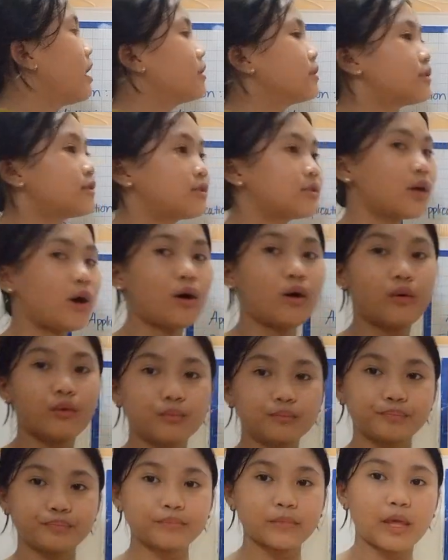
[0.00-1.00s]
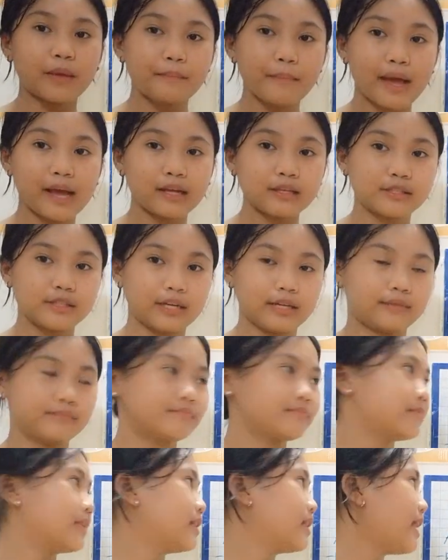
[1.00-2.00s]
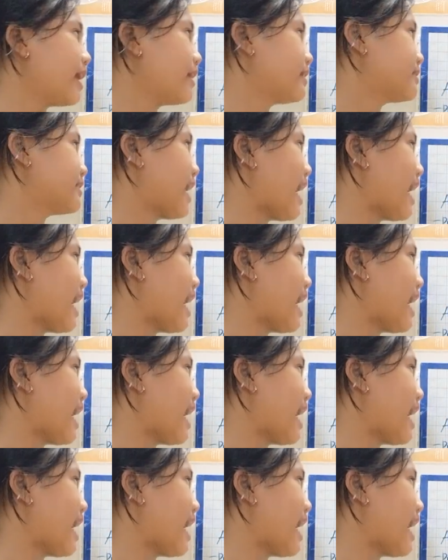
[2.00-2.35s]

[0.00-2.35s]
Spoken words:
So imagine, let's